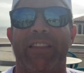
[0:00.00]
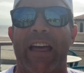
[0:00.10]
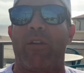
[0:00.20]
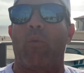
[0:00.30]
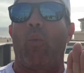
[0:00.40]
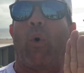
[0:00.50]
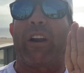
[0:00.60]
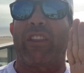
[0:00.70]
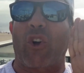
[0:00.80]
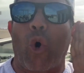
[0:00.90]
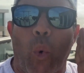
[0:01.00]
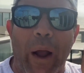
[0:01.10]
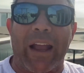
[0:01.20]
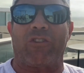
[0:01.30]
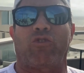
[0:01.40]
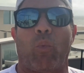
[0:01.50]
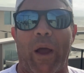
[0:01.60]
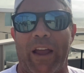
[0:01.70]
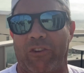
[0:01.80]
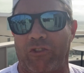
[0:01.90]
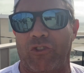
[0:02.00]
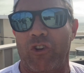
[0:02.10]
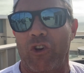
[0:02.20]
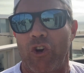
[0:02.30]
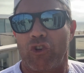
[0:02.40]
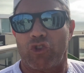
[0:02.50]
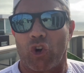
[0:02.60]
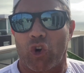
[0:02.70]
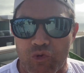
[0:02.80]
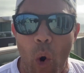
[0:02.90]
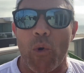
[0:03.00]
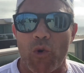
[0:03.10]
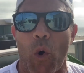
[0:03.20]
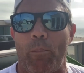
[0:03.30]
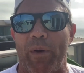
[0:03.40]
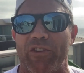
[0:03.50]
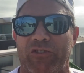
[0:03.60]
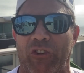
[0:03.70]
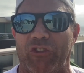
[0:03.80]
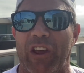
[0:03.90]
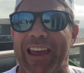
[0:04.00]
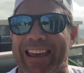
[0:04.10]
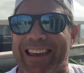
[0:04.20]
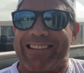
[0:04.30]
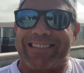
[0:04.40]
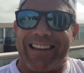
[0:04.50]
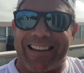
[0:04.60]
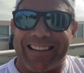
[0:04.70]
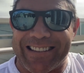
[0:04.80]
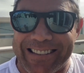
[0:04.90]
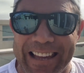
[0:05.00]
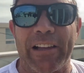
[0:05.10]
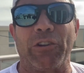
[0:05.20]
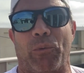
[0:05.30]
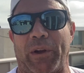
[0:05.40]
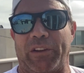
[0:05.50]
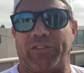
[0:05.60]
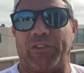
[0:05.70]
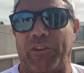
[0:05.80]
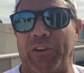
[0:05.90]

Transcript: that one of the quickest ways to grow your business is to accelerate